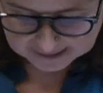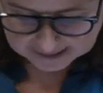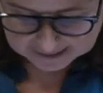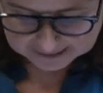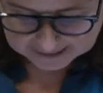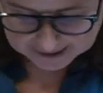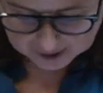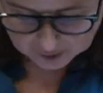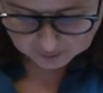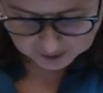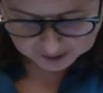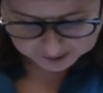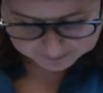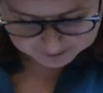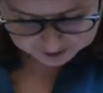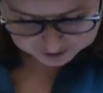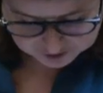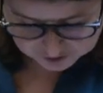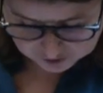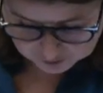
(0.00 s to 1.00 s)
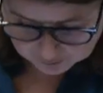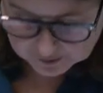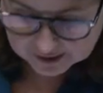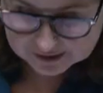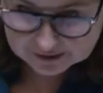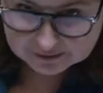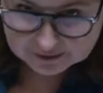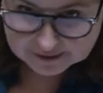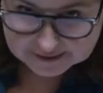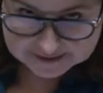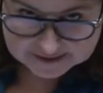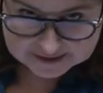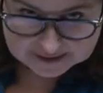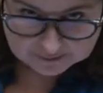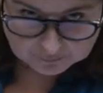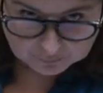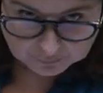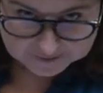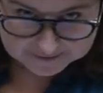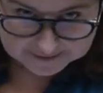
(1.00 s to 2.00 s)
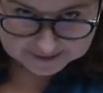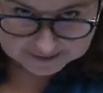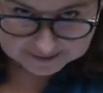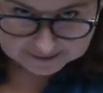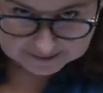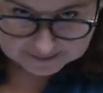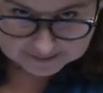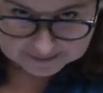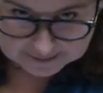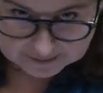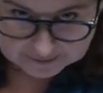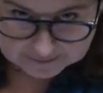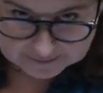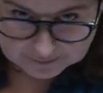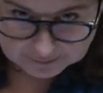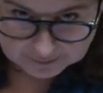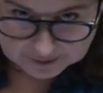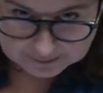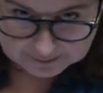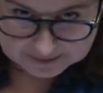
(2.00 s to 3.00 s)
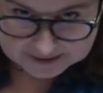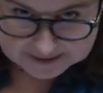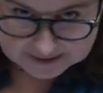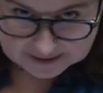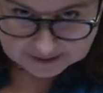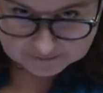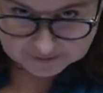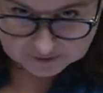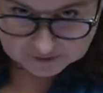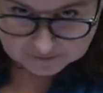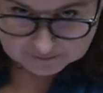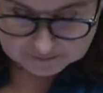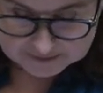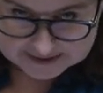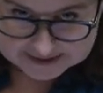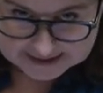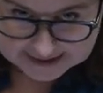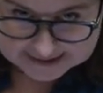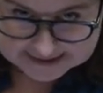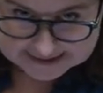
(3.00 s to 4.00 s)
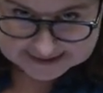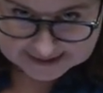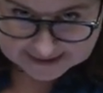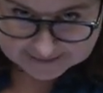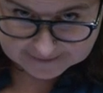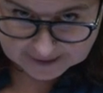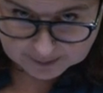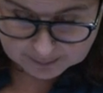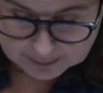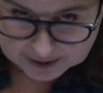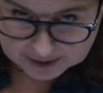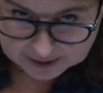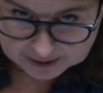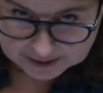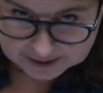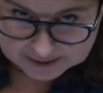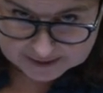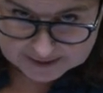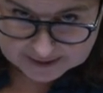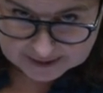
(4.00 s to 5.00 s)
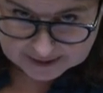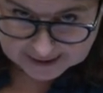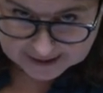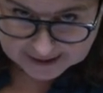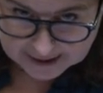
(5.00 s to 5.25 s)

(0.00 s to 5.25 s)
now, I'm not sure whether it is within the, the remit of the government to extend that period.